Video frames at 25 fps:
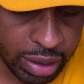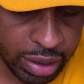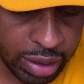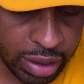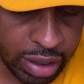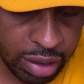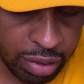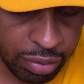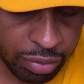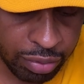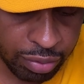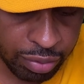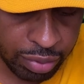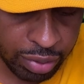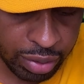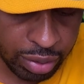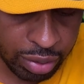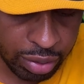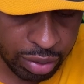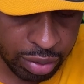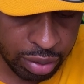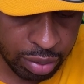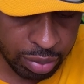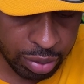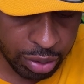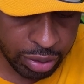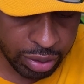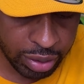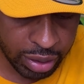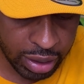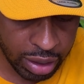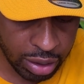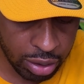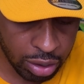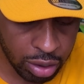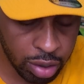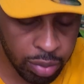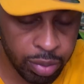that
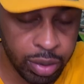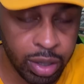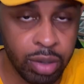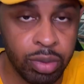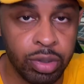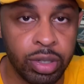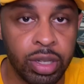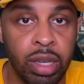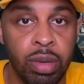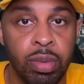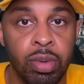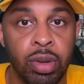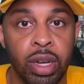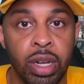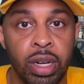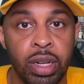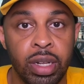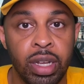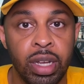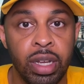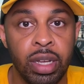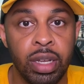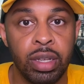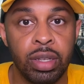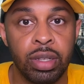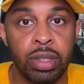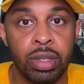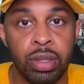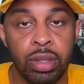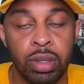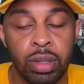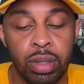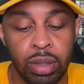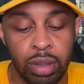got an RBI was Key Brian Hayes.